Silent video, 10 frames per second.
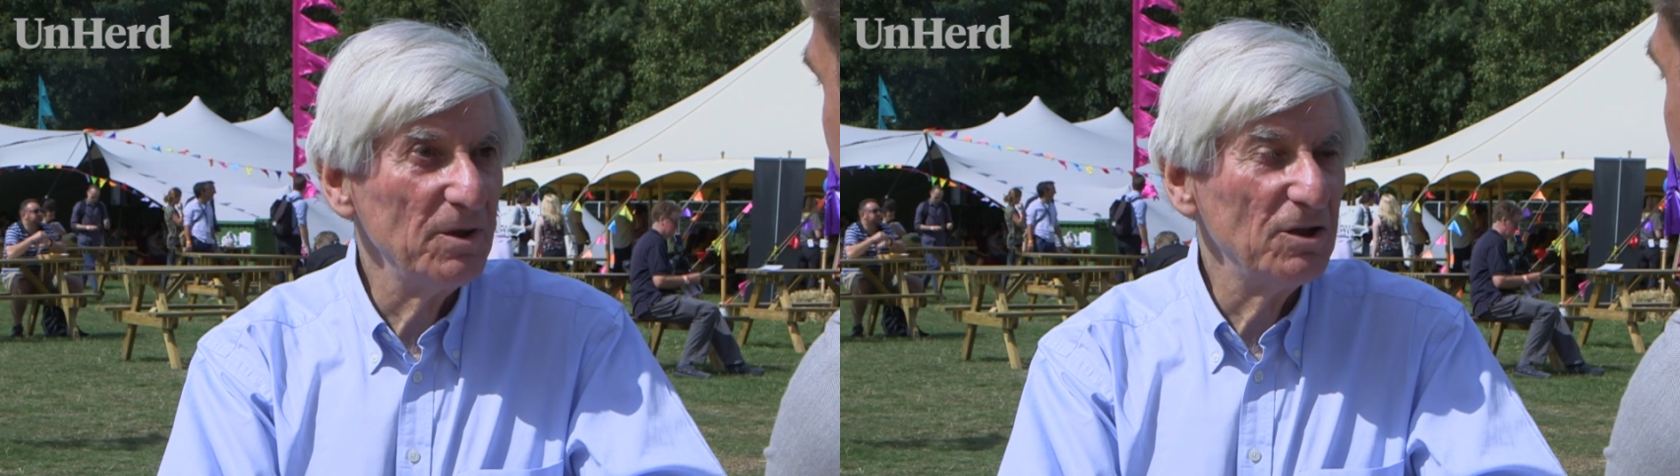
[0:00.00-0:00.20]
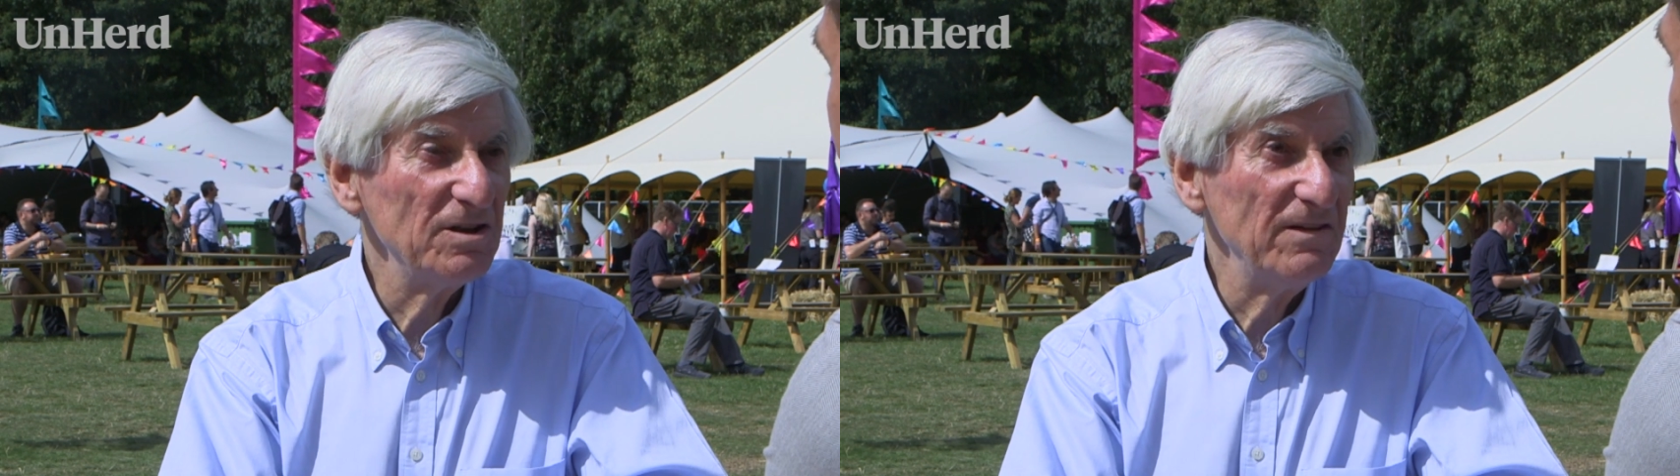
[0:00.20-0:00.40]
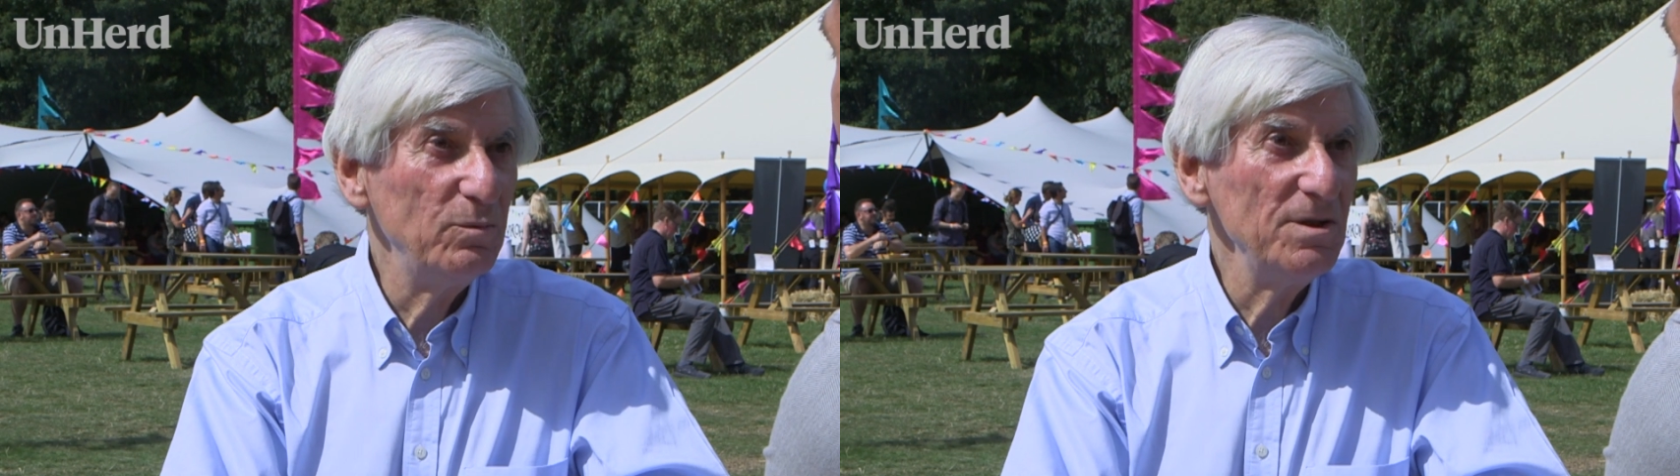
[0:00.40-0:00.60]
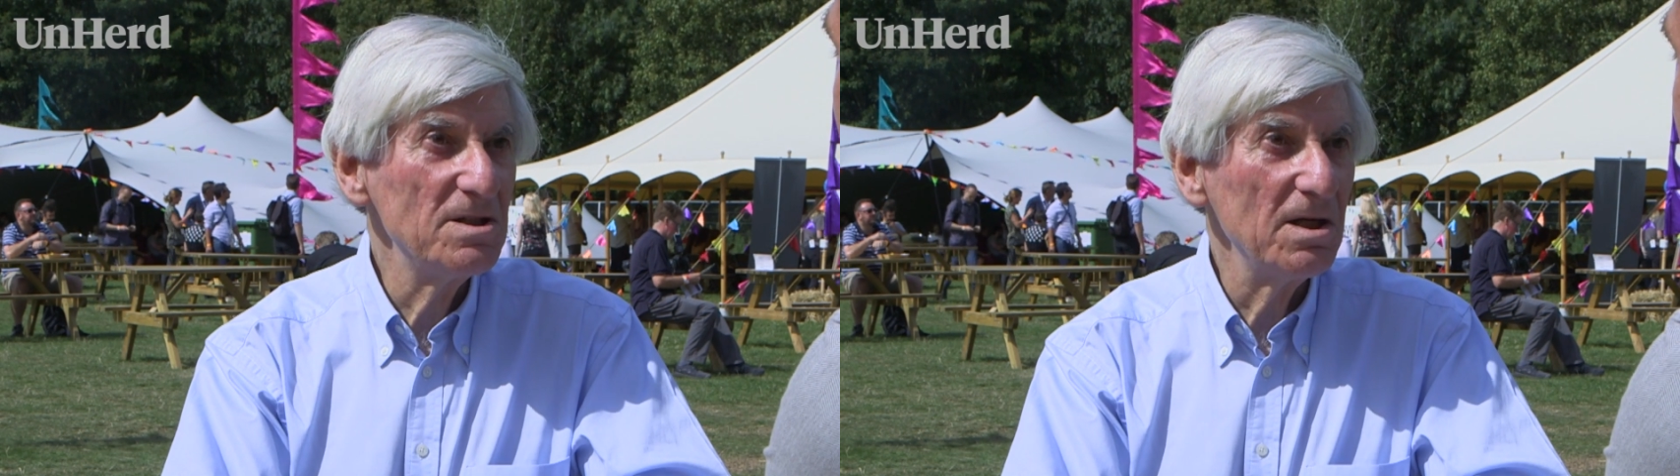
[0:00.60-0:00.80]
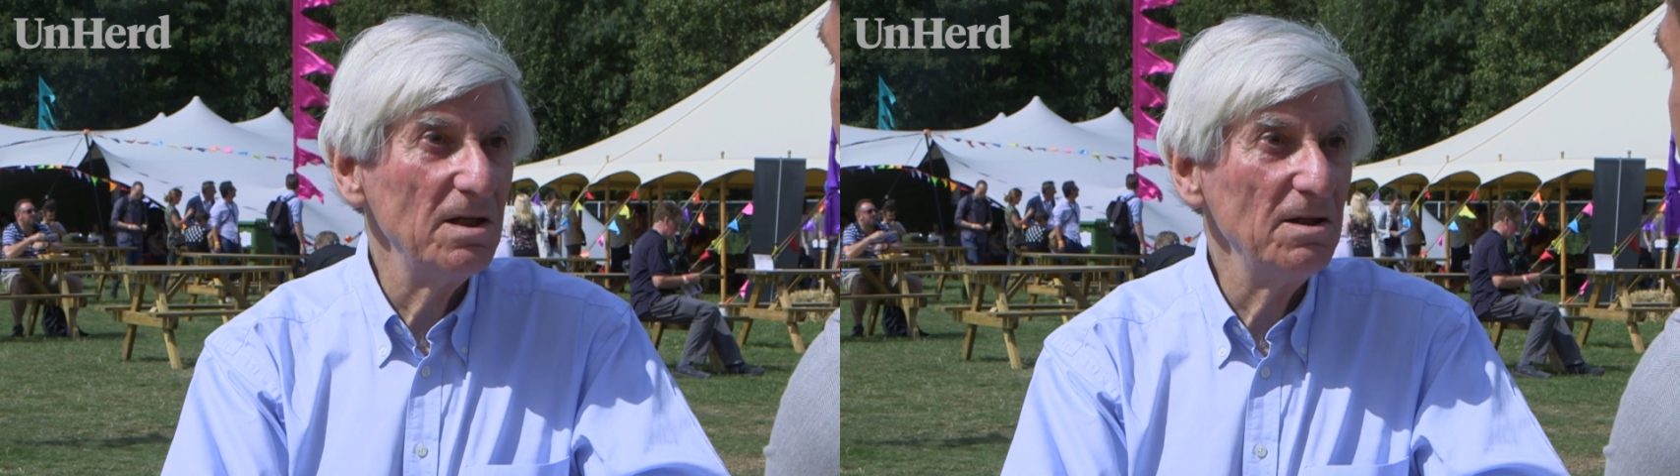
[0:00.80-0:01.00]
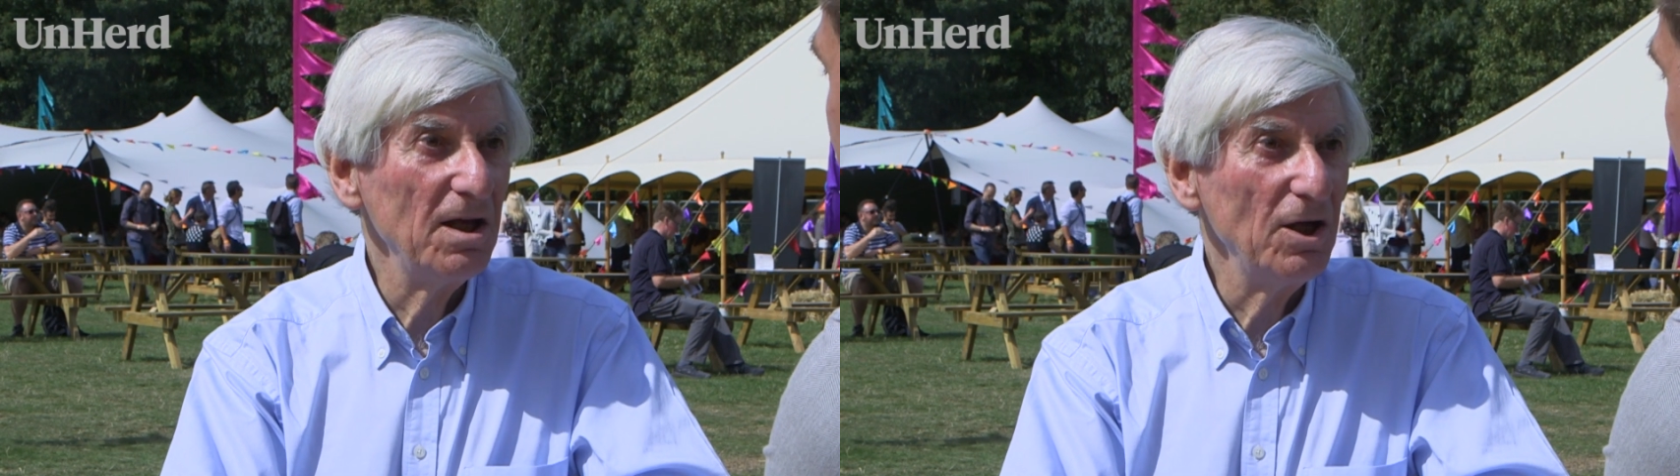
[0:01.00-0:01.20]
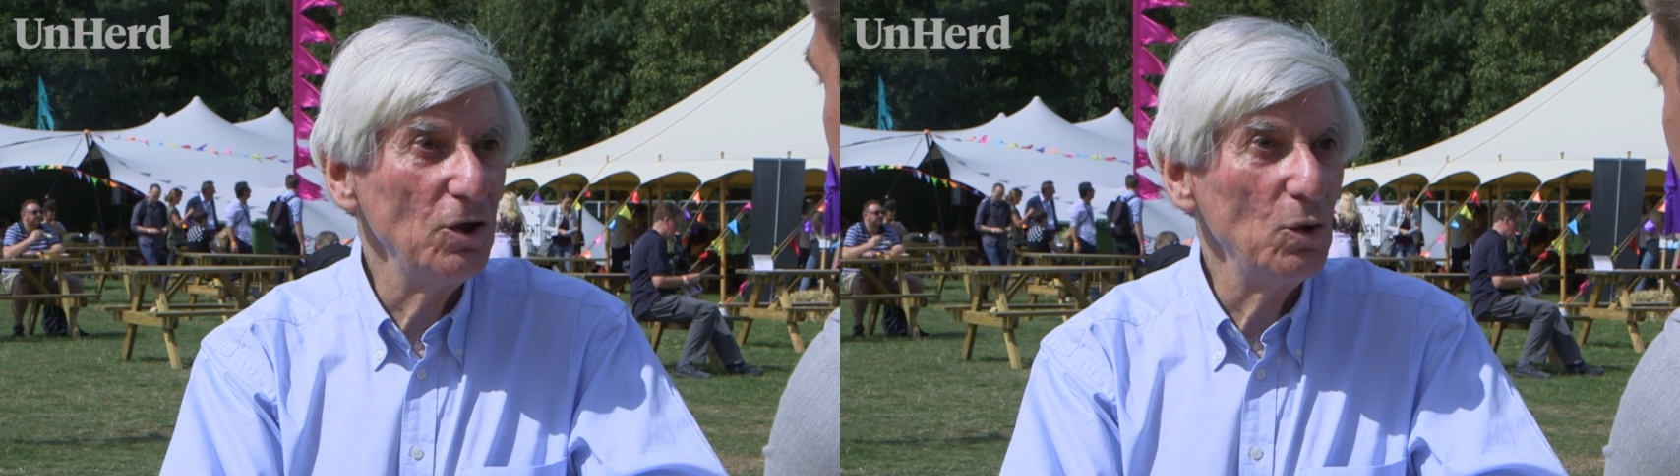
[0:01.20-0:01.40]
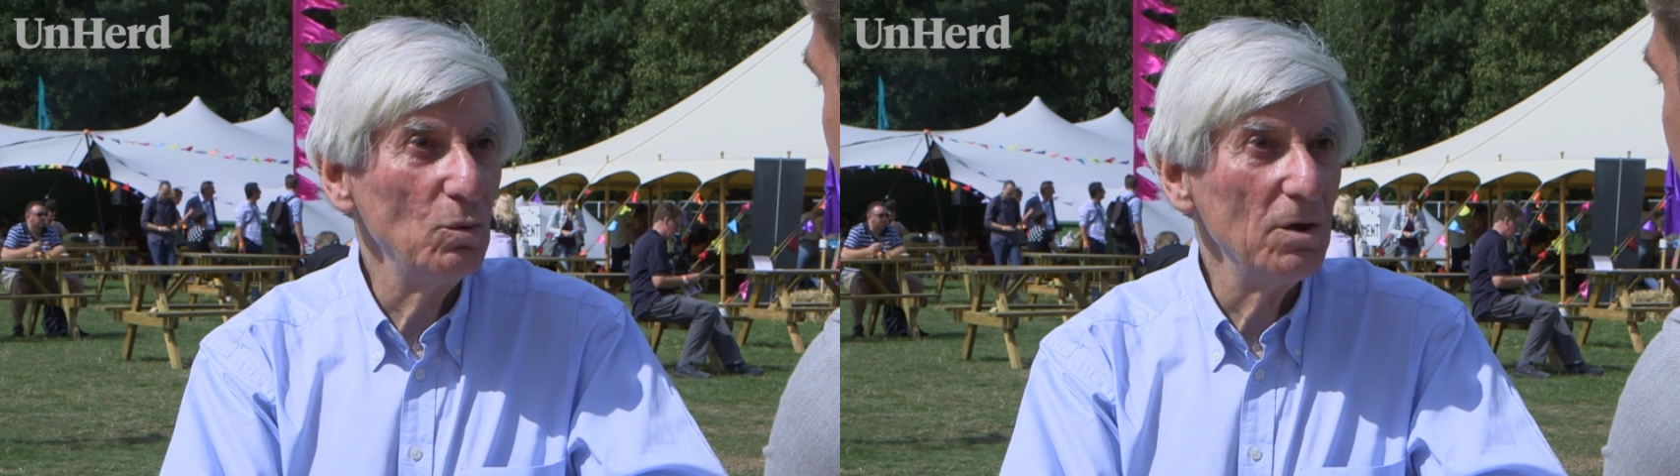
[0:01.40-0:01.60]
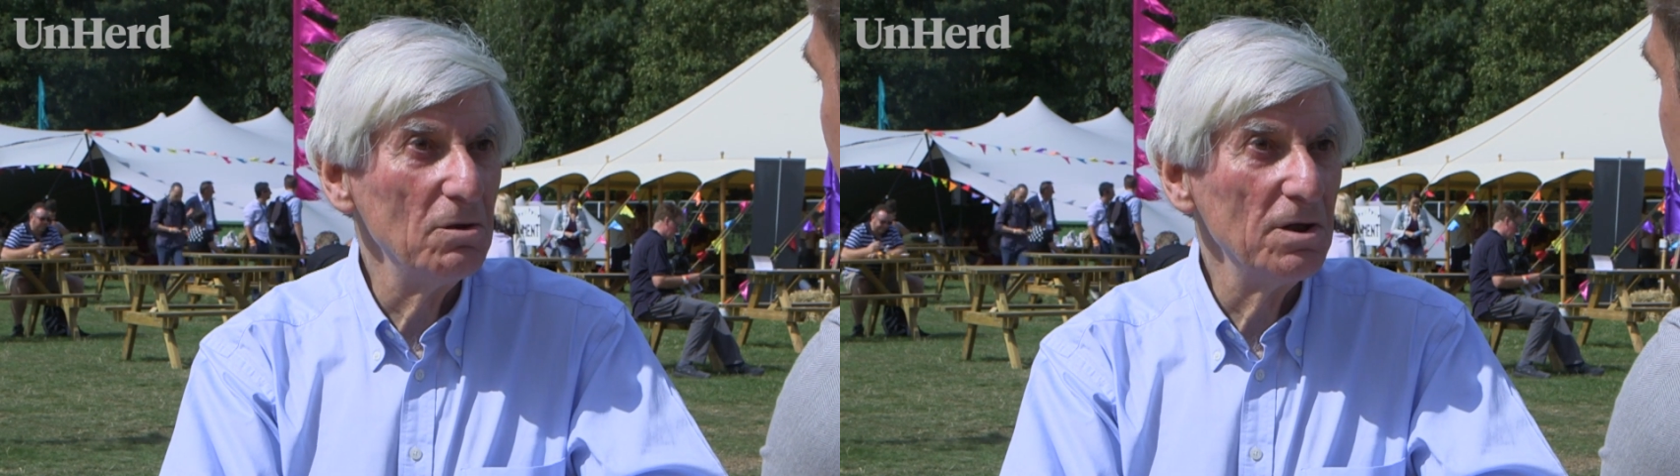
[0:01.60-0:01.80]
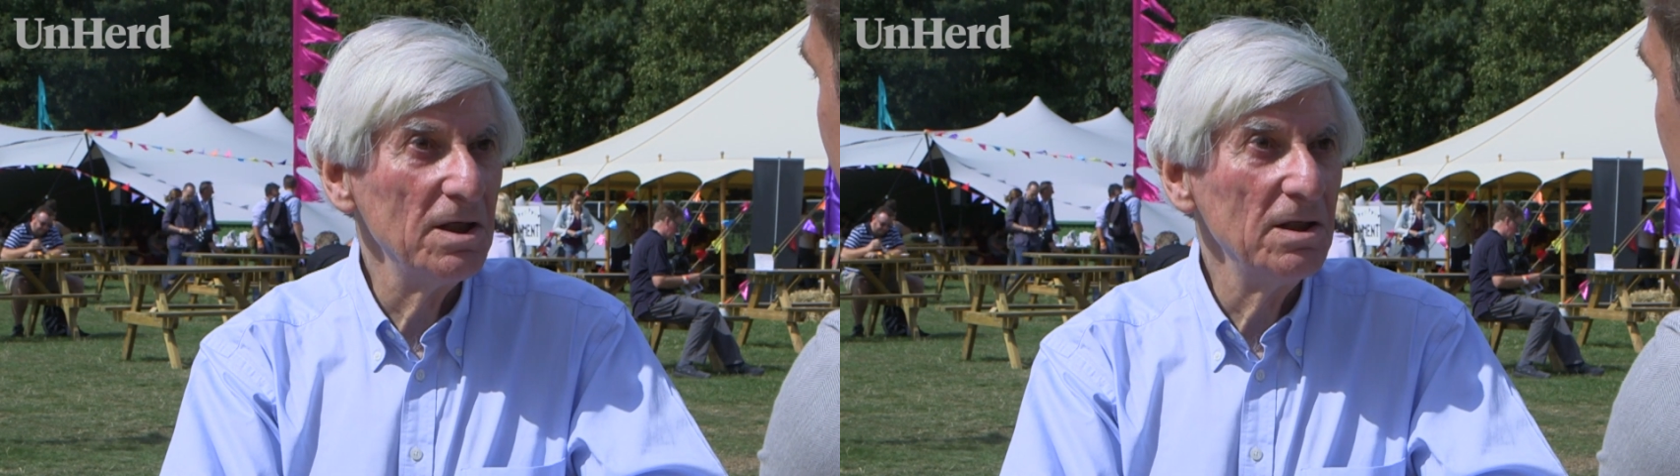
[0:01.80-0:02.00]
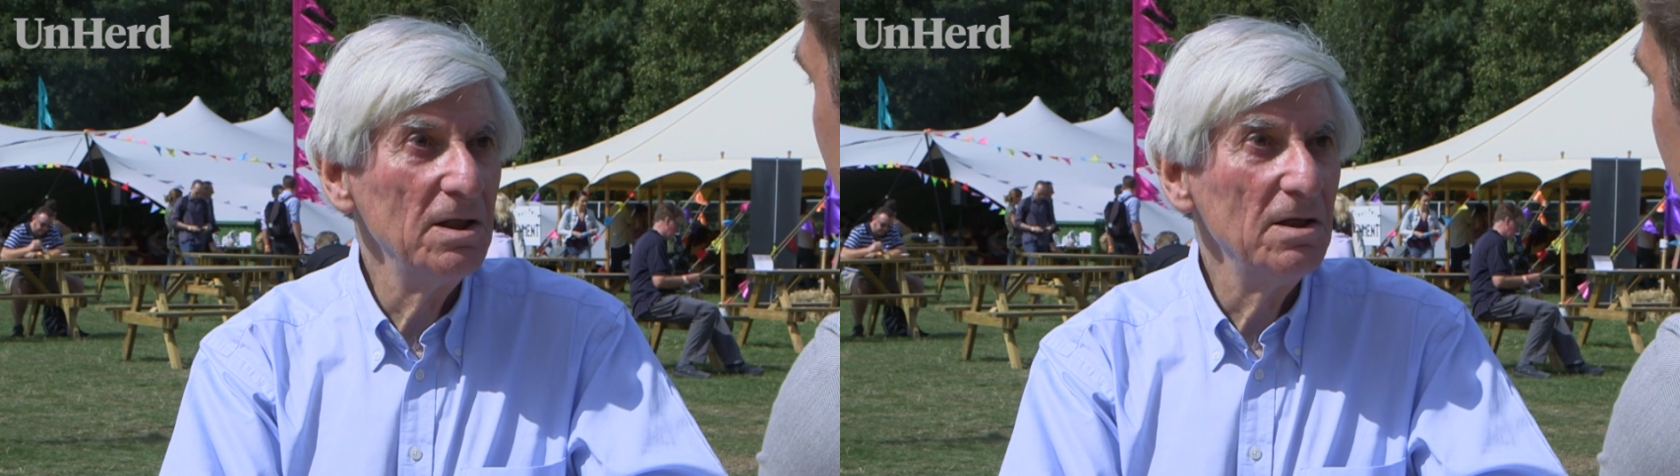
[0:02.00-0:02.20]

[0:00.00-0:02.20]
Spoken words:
because if we stay in the EU longer